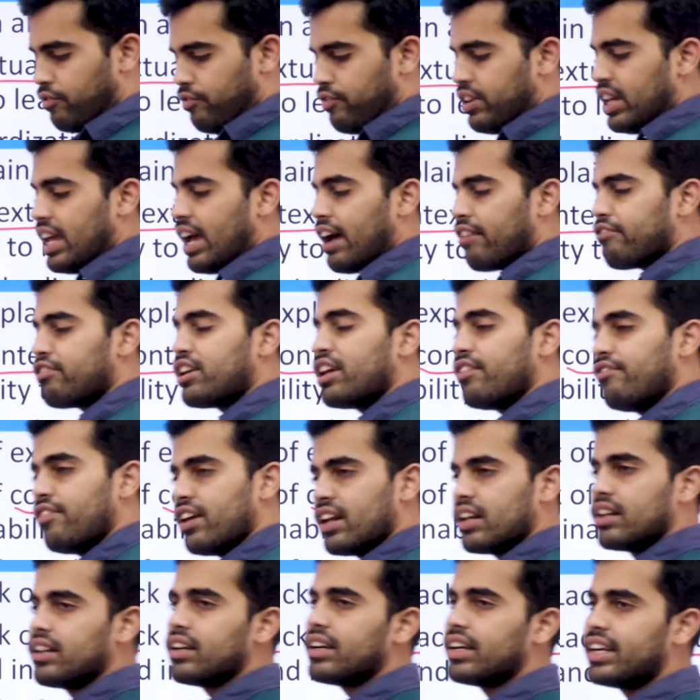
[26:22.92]
We have
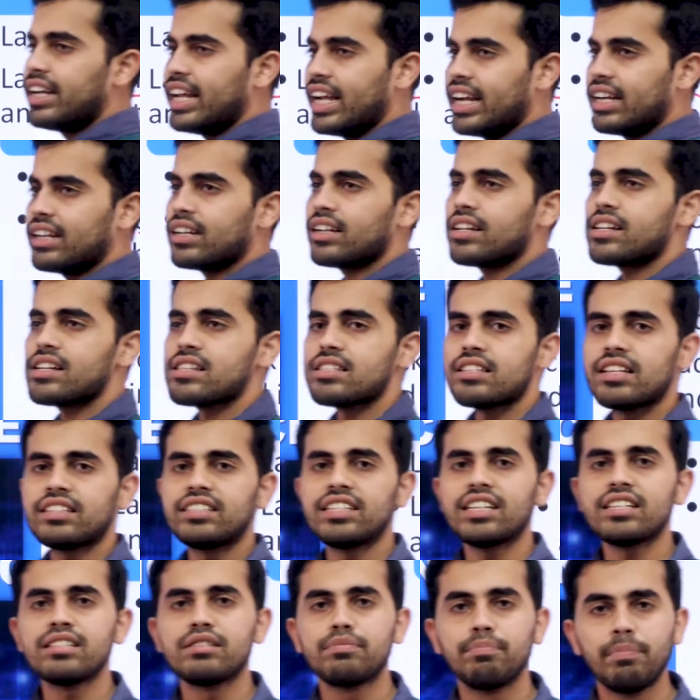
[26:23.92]
given data such
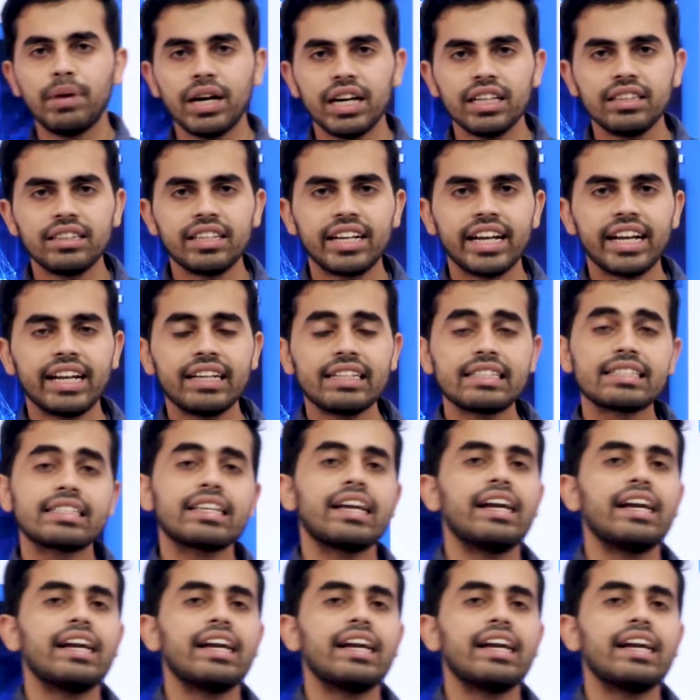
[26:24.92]
as birth rates